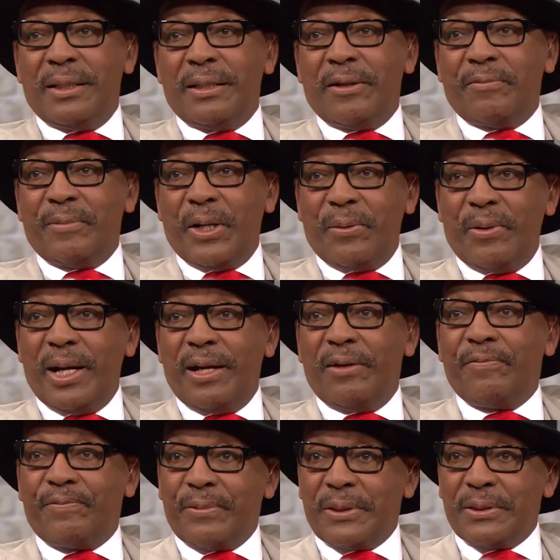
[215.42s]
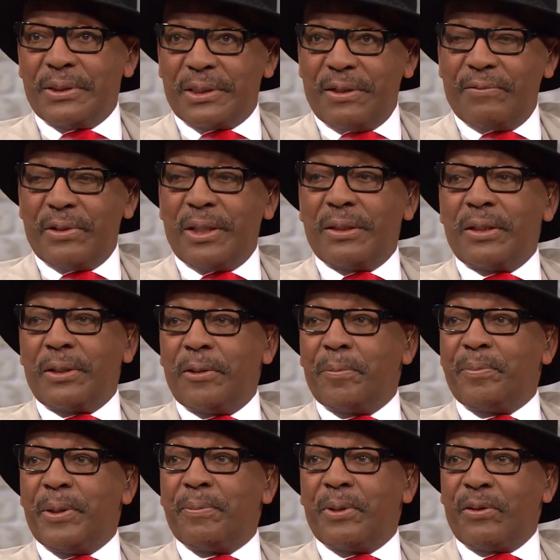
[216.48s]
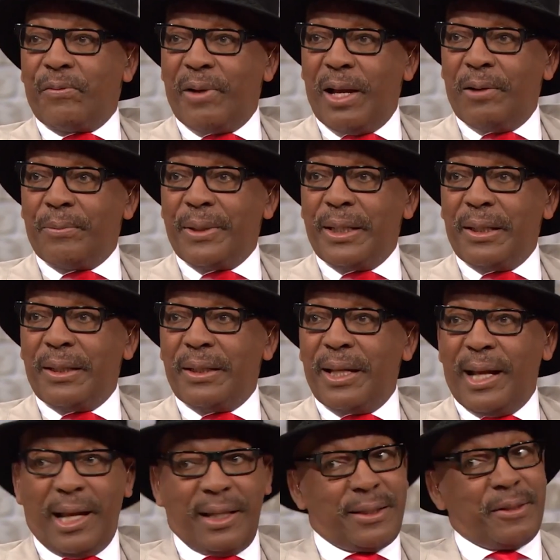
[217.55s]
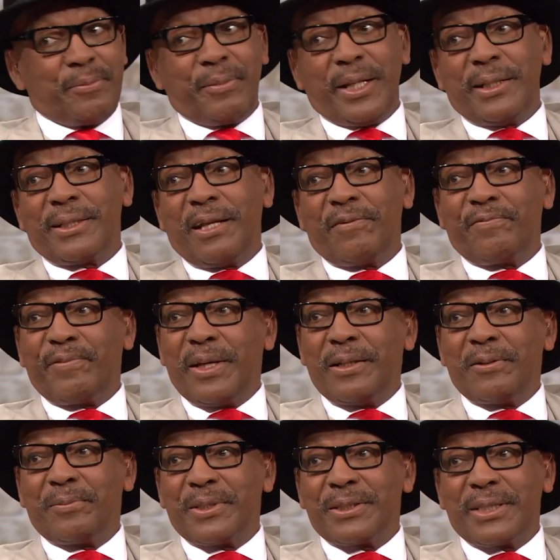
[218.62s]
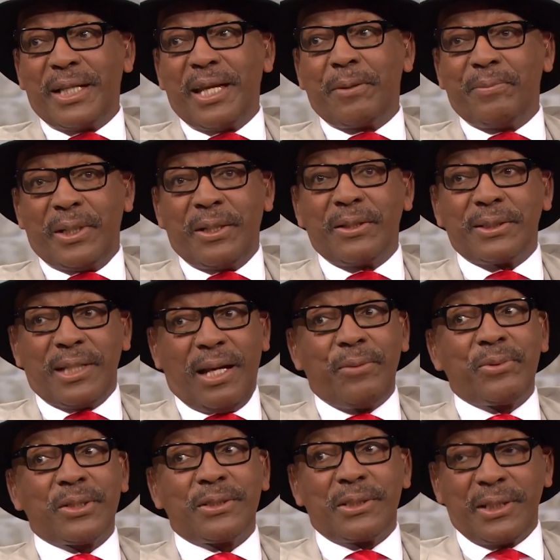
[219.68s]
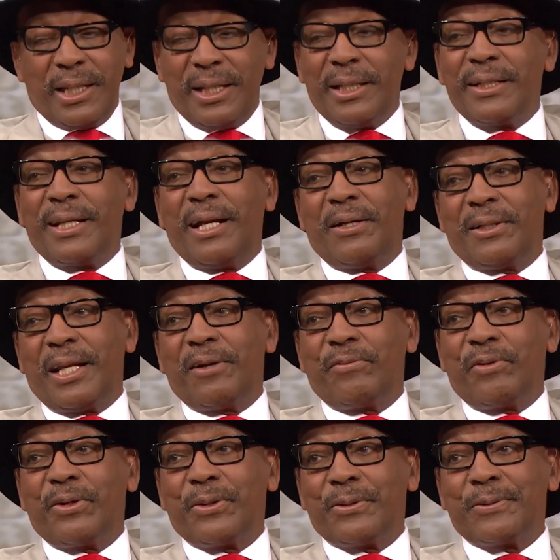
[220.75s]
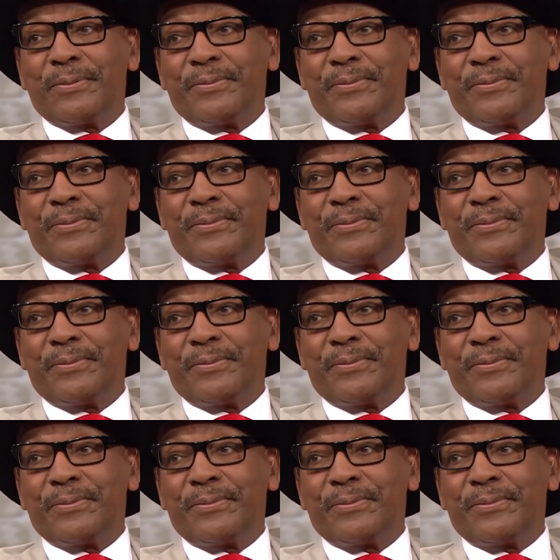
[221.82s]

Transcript: of my wife and several other good people around me, I didn't make that fatal mistake because I was headed down that road.